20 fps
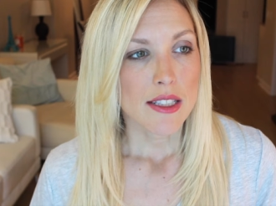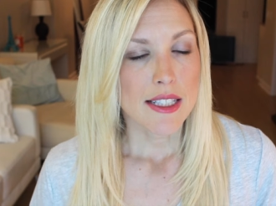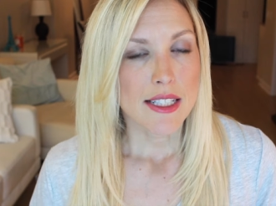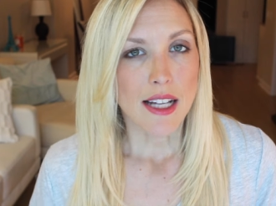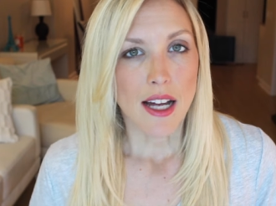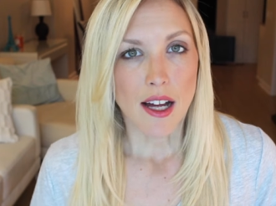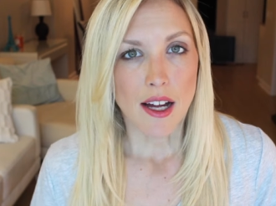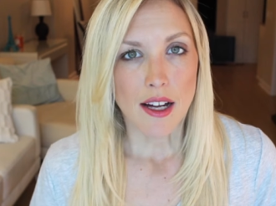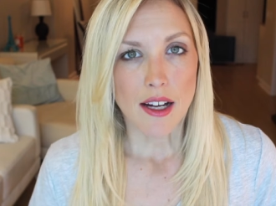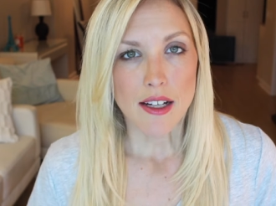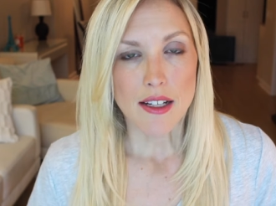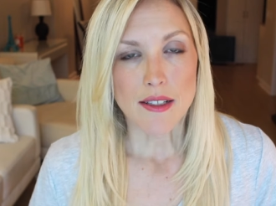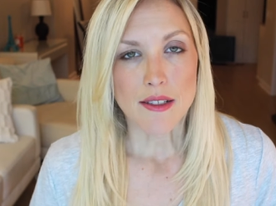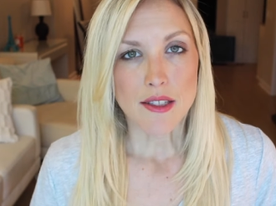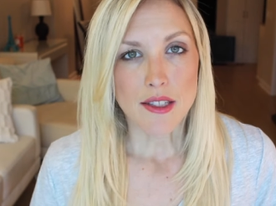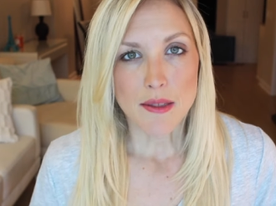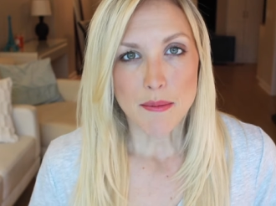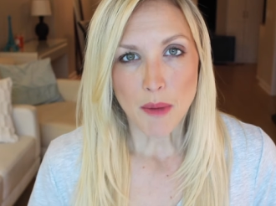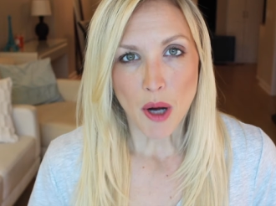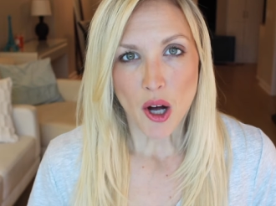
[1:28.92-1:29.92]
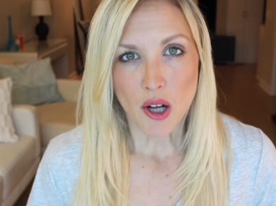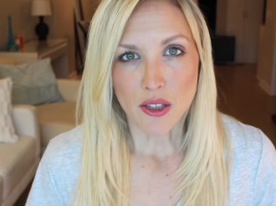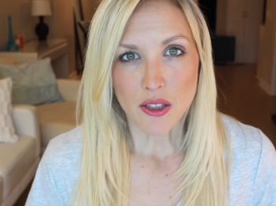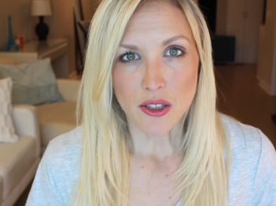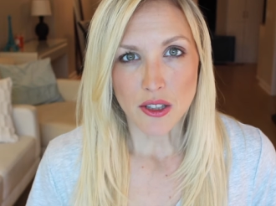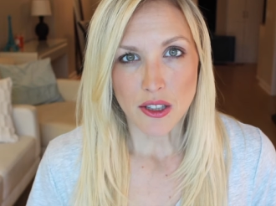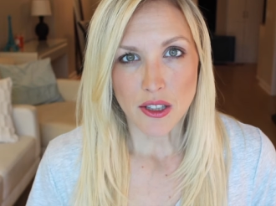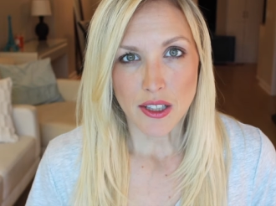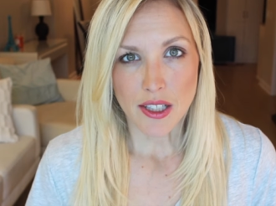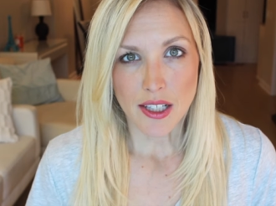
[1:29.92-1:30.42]
t uh,
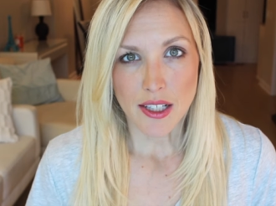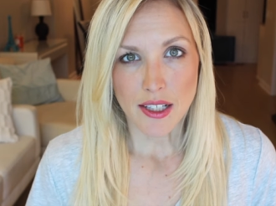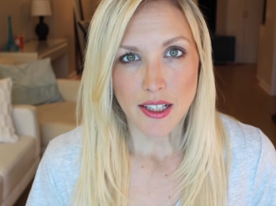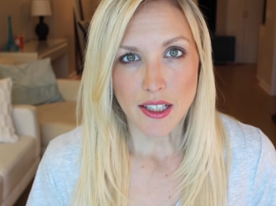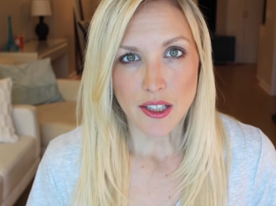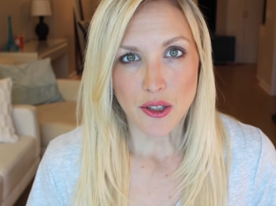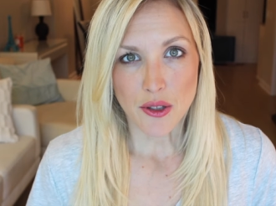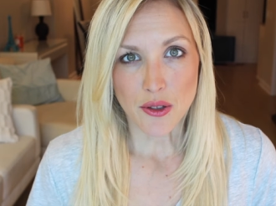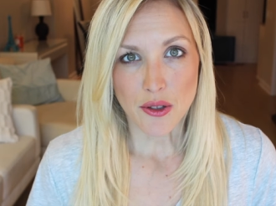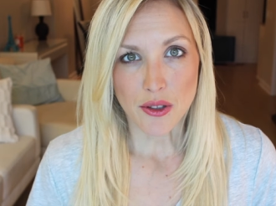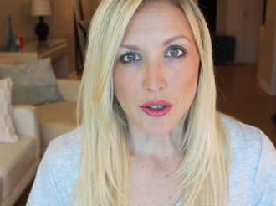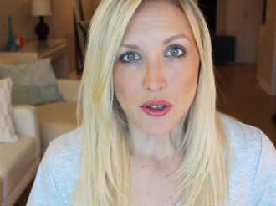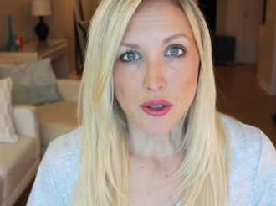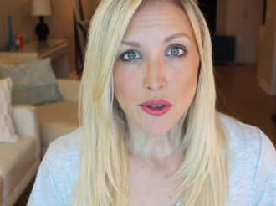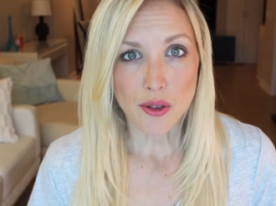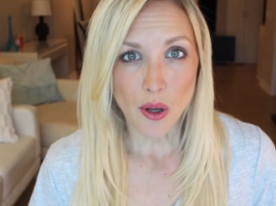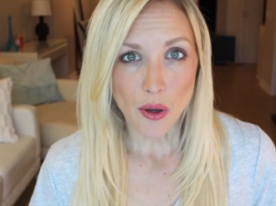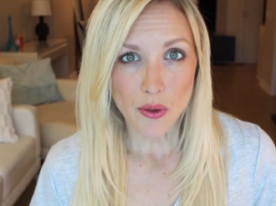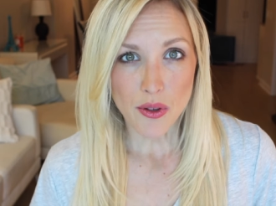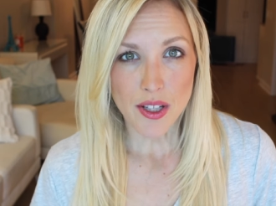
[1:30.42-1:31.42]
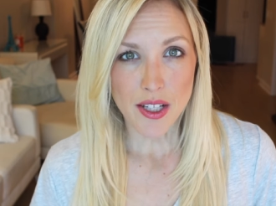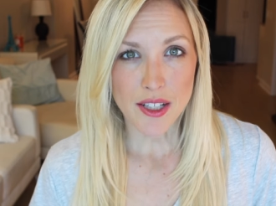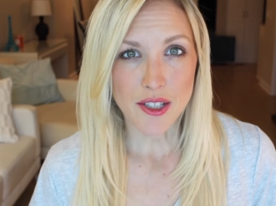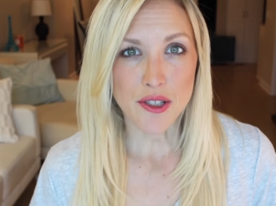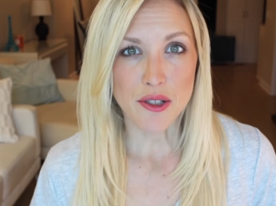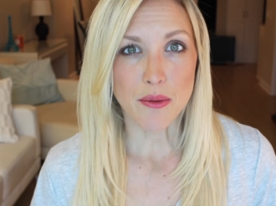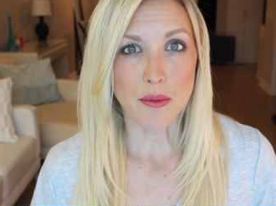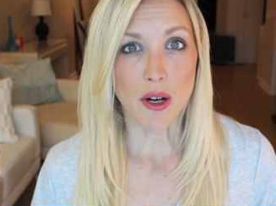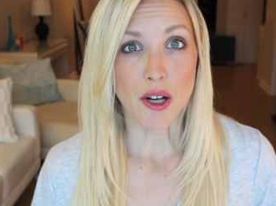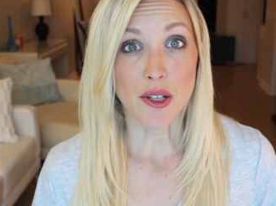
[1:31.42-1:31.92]
smaller in your clothing?
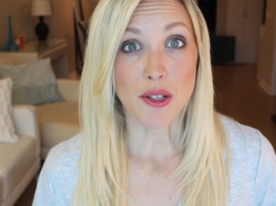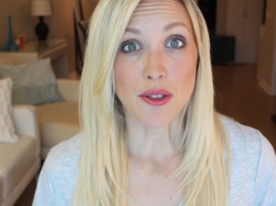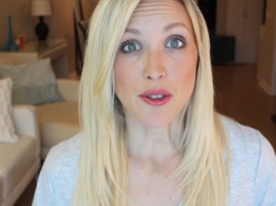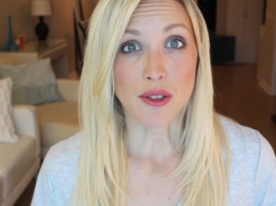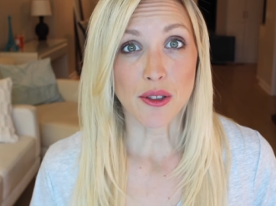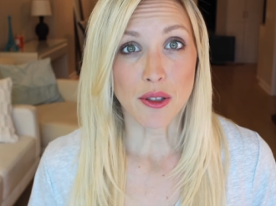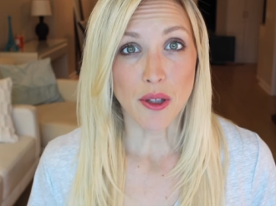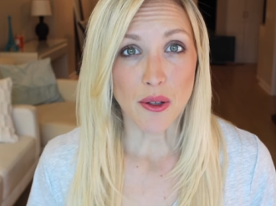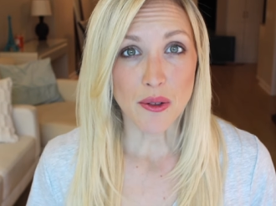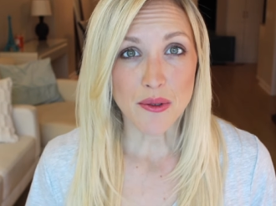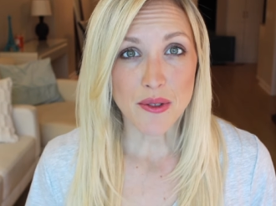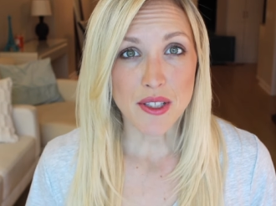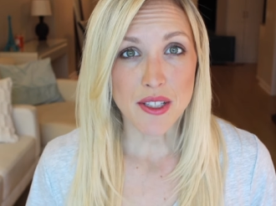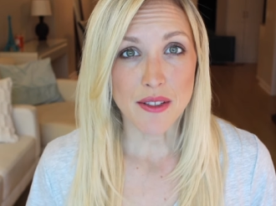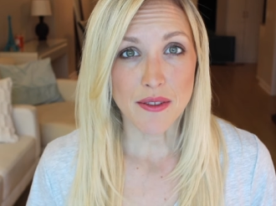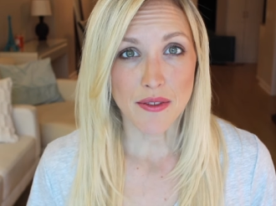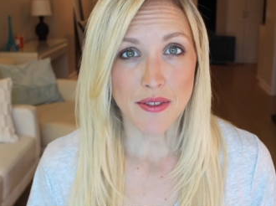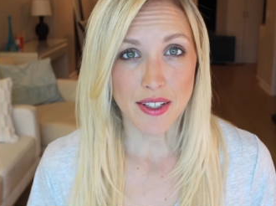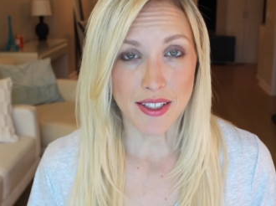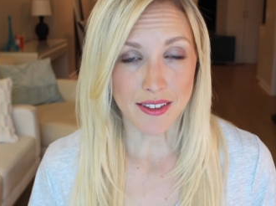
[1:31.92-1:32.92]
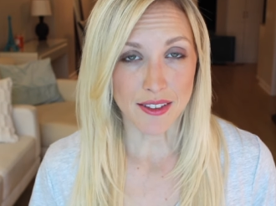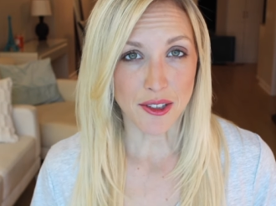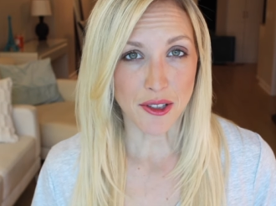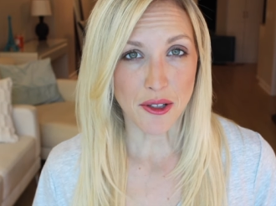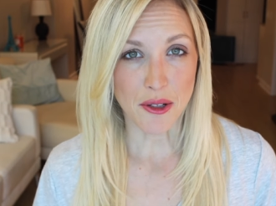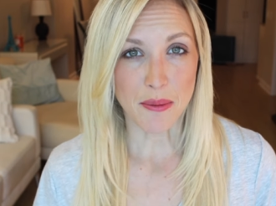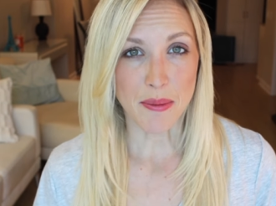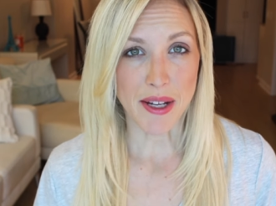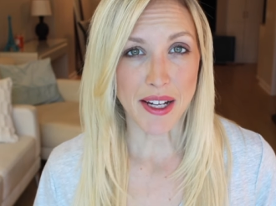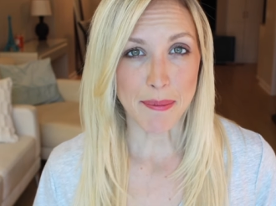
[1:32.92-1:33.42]
Do you want your clothes to fit a
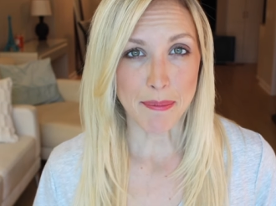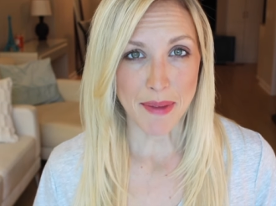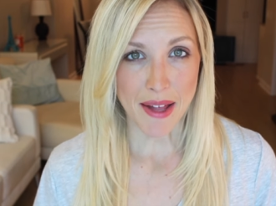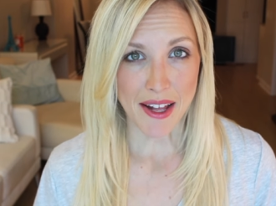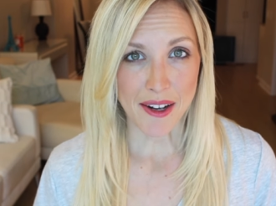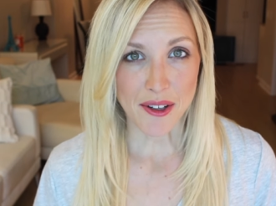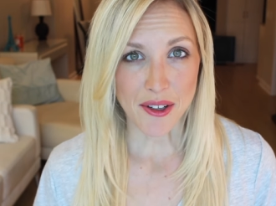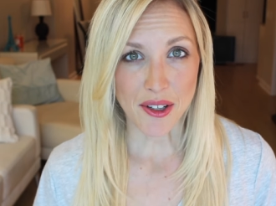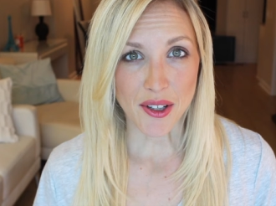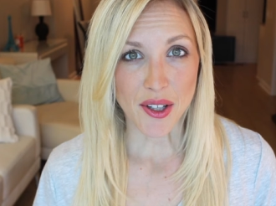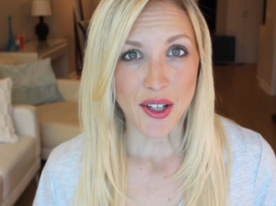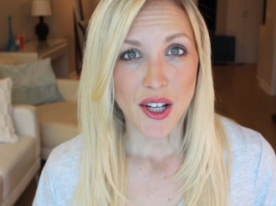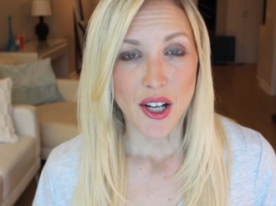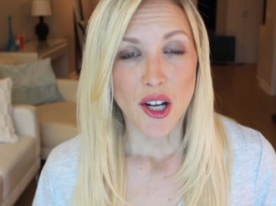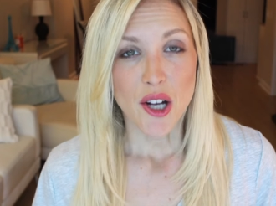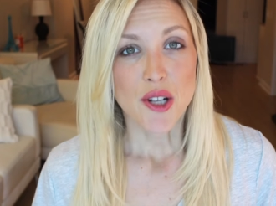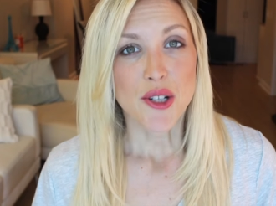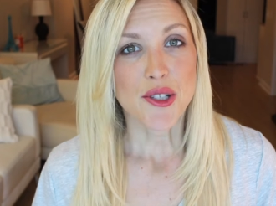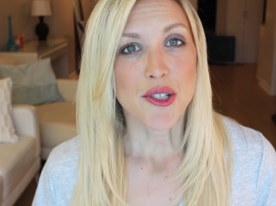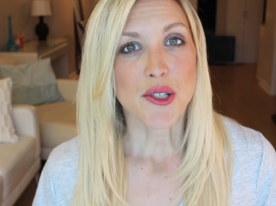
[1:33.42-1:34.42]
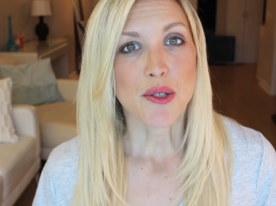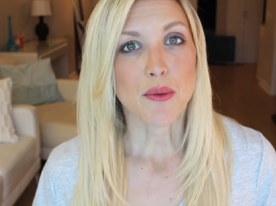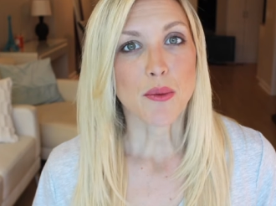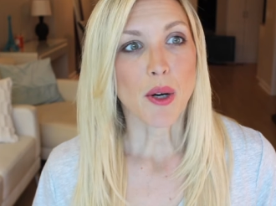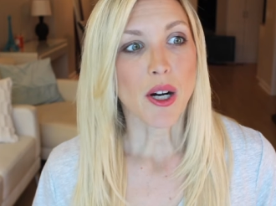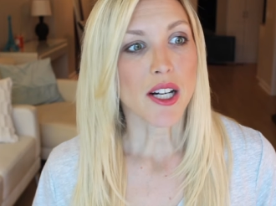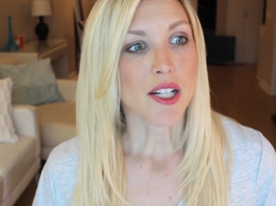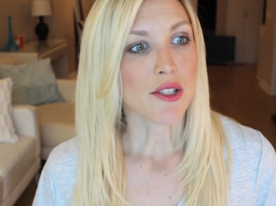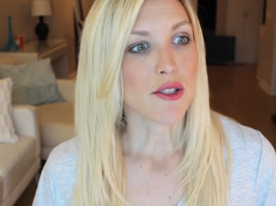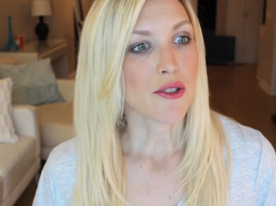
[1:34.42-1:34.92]
little bit better? Do you
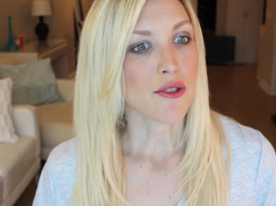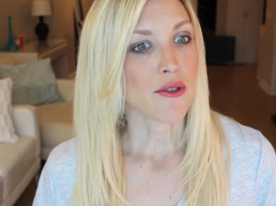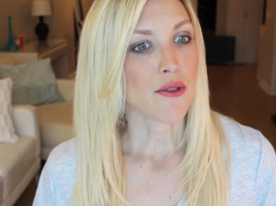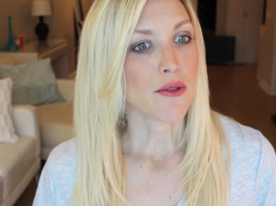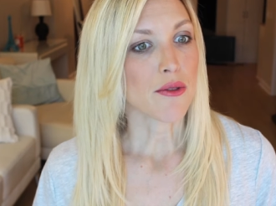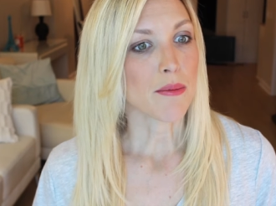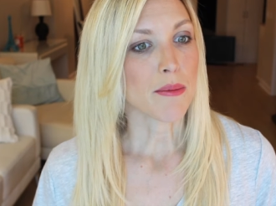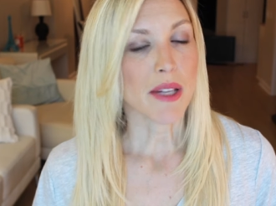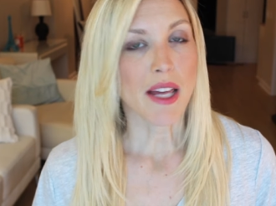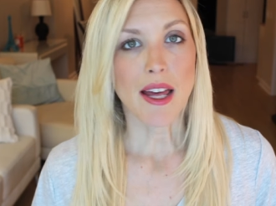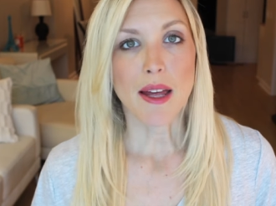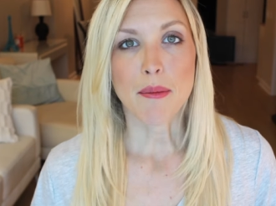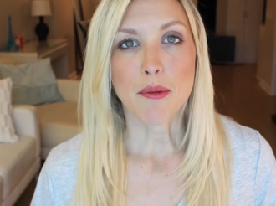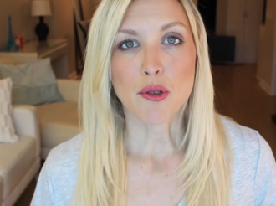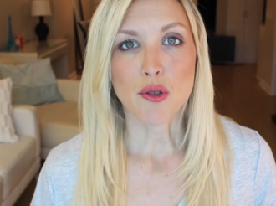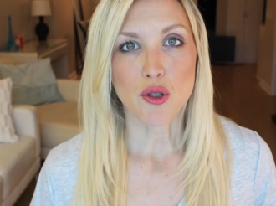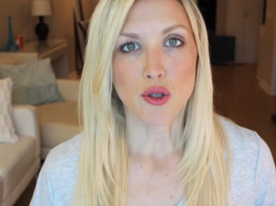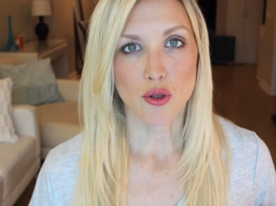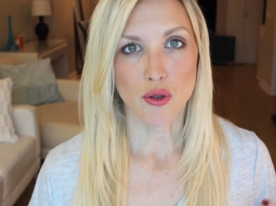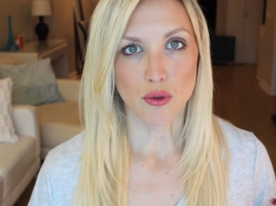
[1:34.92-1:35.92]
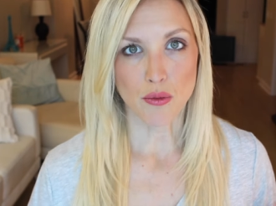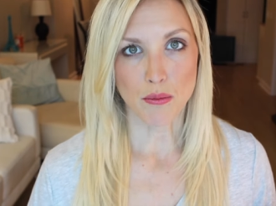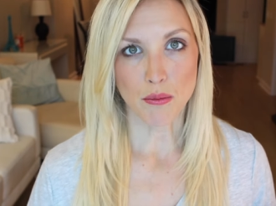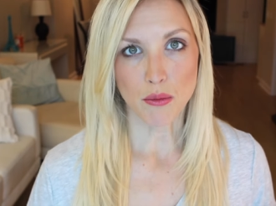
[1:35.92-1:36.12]
want to be able to